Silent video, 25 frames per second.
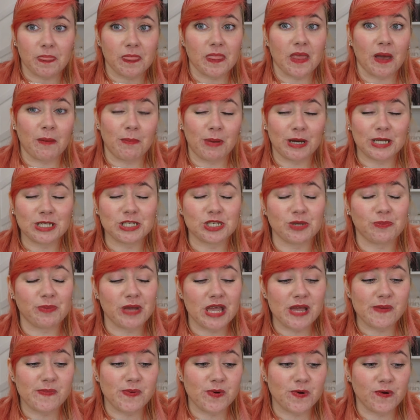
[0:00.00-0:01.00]
a bunch of
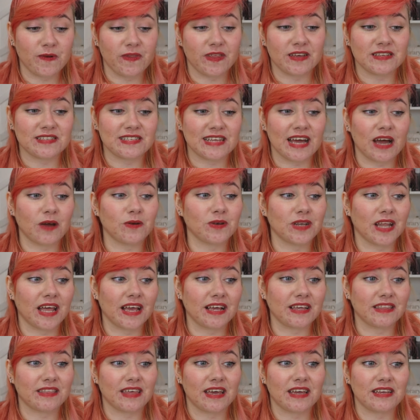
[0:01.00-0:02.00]
people that sound
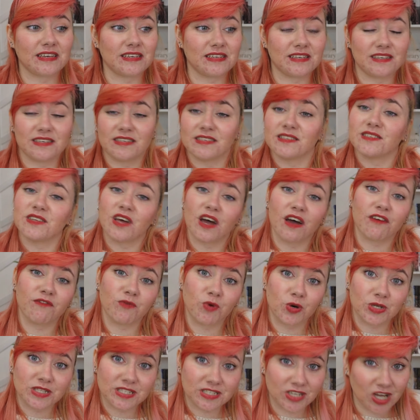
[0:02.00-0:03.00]
like they deserve
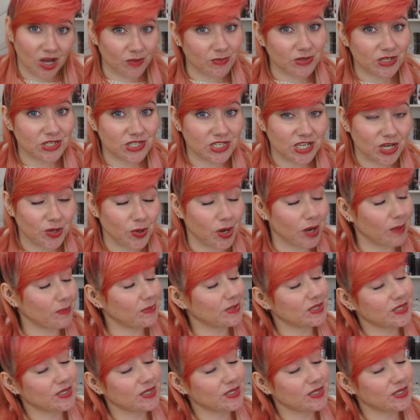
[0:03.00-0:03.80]
what's coming to them.